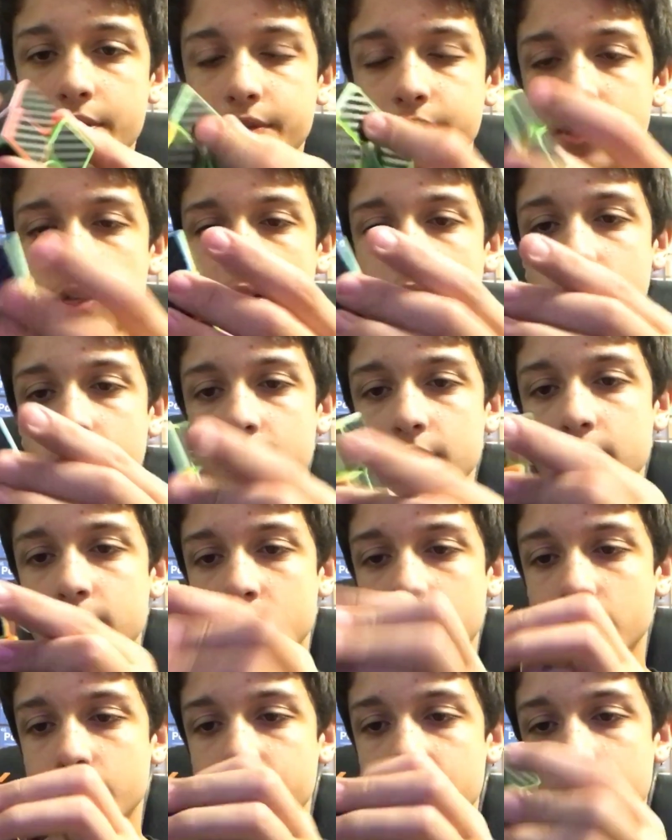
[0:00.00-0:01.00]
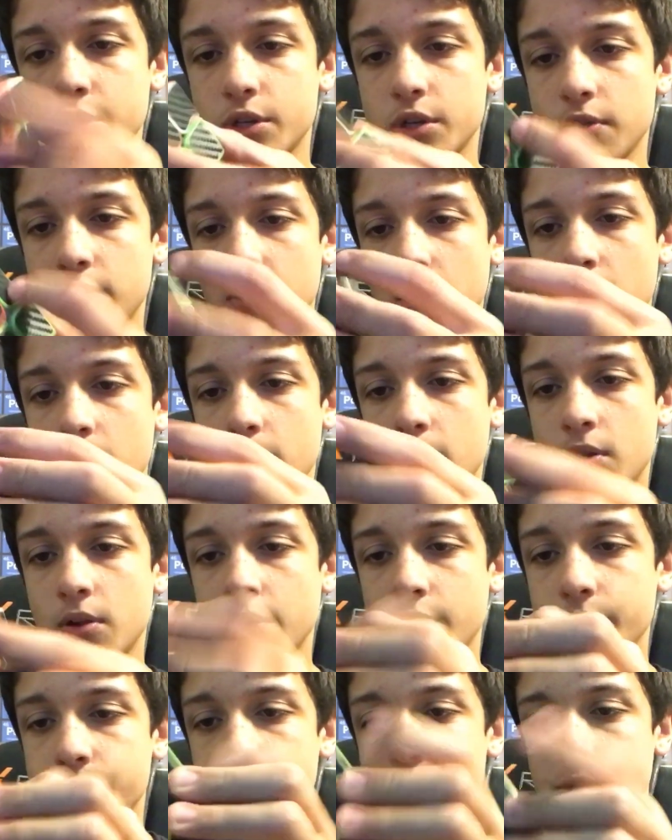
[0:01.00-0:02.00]
This thing turns actually very well.
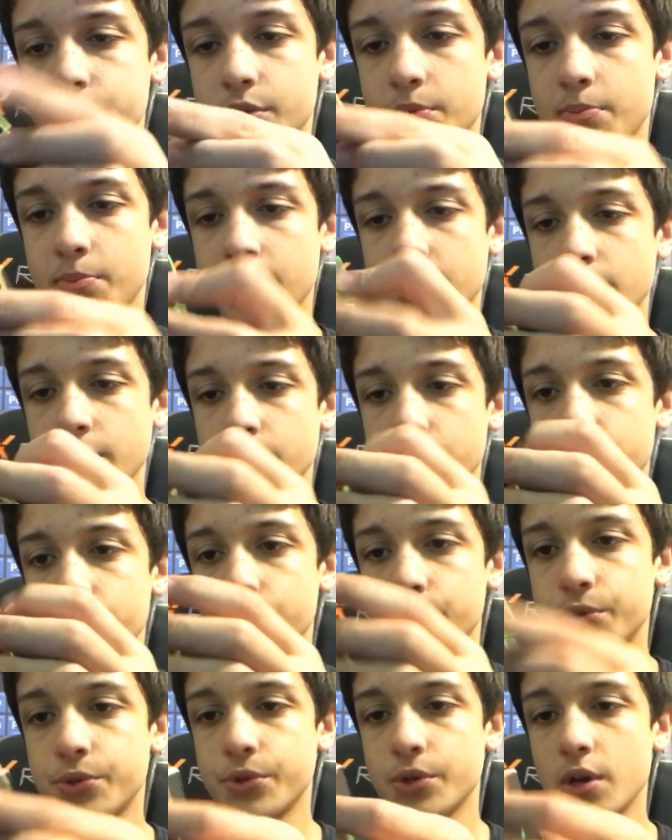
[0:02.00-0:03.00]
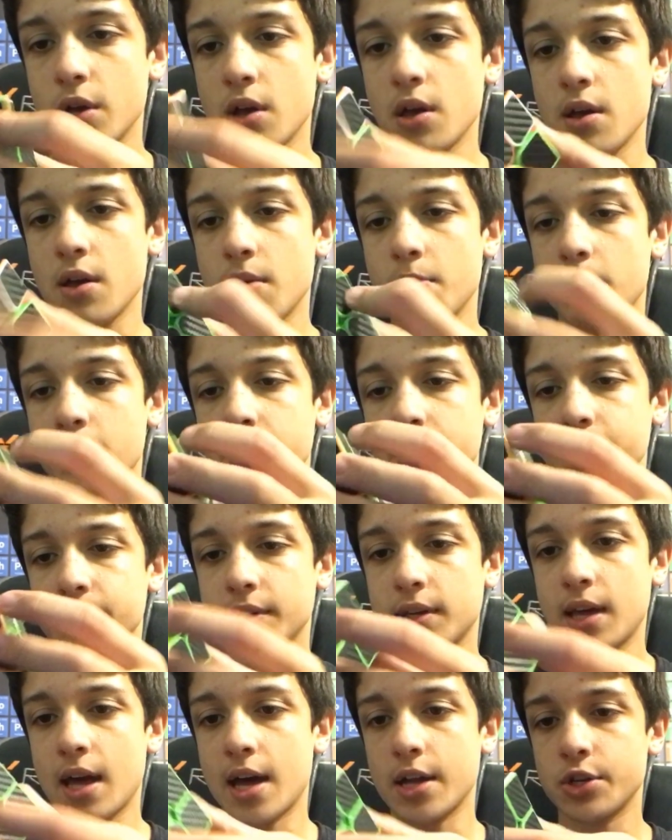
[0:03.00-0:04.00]
It's also pretty loose, but it
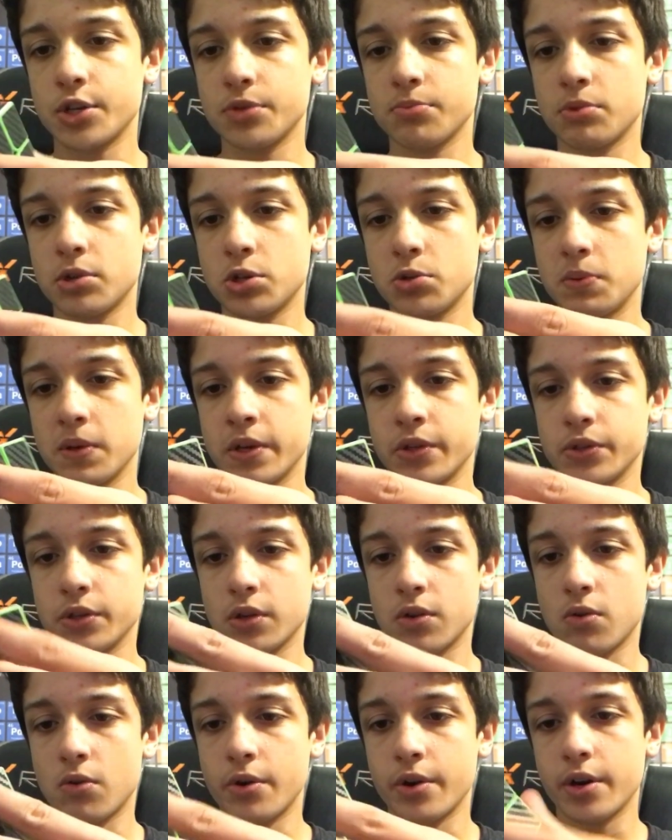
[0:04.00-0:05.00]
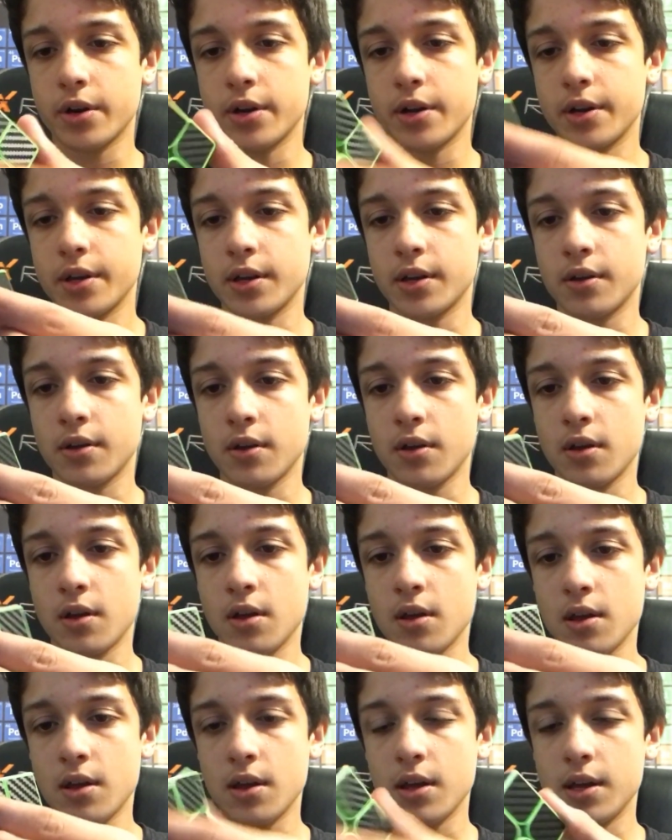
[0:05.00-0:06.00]
doesn't catch as much because the corner cutting
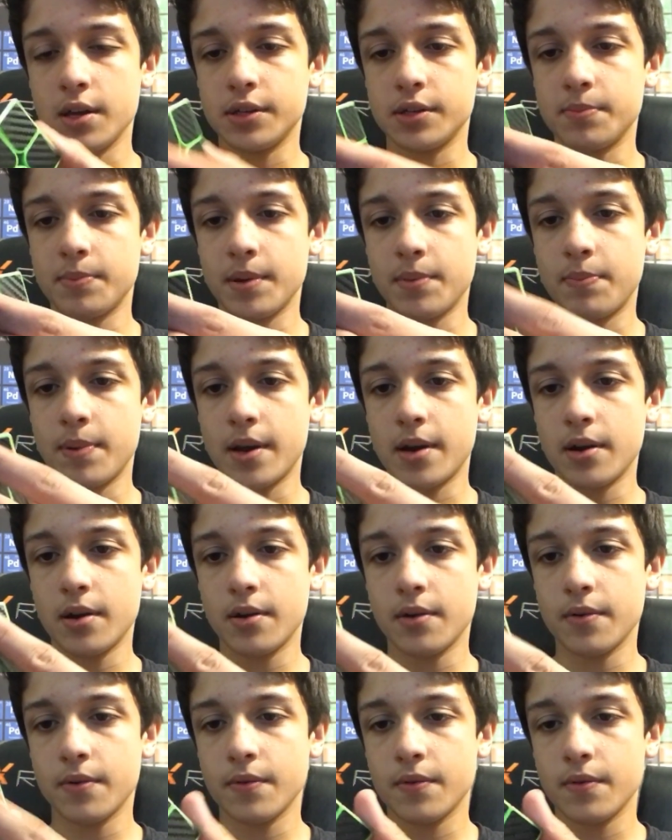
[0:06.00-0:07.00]
is a bit better.